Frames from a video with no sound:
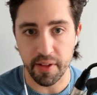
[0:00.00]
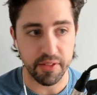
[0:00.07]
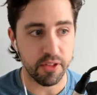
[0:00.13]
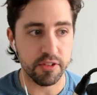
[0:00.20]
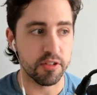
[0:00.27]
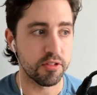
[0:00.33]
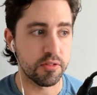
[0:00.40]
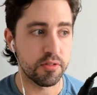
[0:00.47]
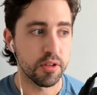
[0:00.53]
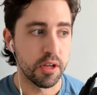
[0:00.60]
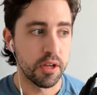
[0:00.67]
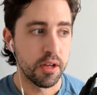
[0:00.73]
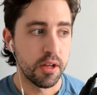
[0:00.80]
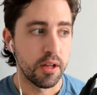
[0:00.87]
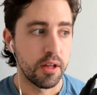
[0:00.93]
Like, this is,
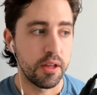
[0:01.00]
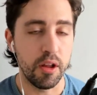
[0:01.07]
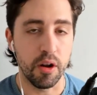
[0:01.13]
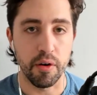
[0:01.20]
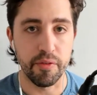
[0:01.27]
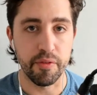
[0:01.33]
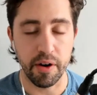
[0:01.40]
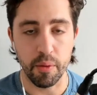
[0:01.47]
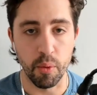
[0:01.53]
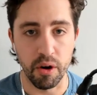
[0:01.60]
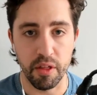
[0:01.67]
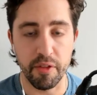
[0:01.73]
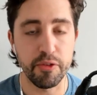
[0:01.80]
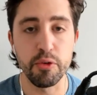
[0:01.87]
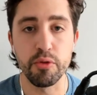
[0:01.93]
one
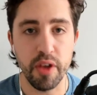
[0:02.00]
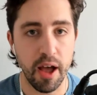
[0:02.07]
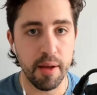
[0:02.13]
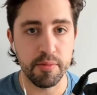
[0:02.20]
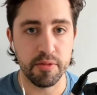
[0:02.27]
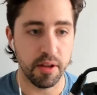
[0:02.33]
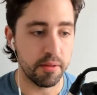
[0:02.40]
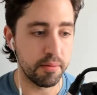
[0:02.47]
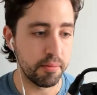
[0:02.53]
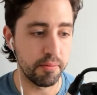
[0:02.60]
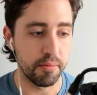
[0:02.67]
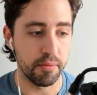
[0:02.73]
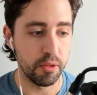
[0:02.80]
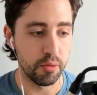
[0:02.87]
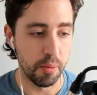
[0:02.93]
of the few times that
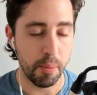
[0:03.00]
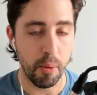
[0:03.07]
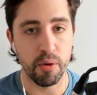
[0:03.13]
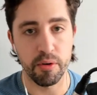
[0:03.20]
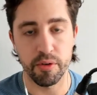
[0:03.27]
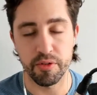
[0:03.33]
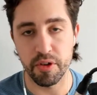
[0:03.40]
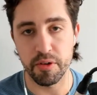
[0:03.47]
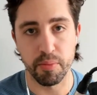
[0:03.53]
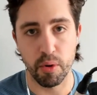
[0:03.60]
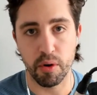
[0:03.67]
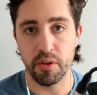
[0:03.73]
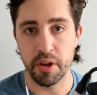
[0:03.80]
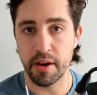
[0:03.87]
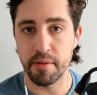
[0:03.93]
reporters in
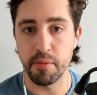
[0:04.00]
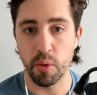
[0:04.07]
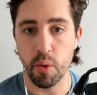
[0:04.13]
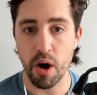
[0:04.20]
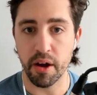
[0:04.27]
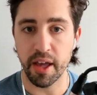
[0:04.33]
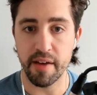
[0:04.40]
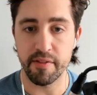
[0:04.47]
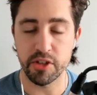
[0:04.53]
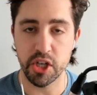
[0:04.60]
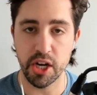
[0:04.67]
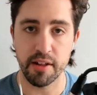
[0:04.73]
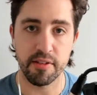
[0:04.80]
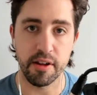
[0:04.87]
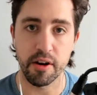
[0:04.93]
Brooklyn and Milwaukee have a
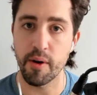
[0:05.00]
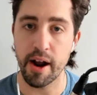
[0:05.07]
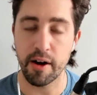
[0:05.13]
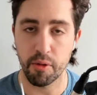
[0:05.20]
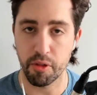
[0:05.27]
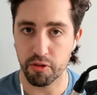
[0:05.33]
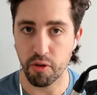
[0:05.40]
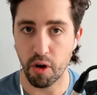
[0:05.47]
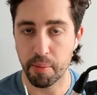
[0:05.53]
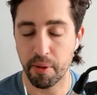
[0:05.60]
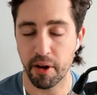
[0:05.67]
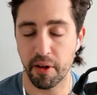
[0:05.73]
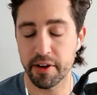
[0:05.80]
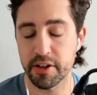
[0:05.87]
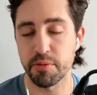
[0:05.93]
chance to interact with a star
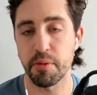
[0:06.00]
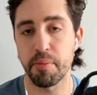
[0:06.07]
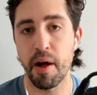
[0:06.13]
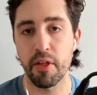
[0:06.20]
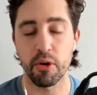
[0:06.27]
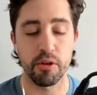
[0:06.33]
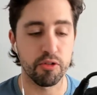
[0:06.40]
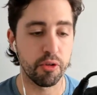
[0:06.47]
player like Jimmy Butler.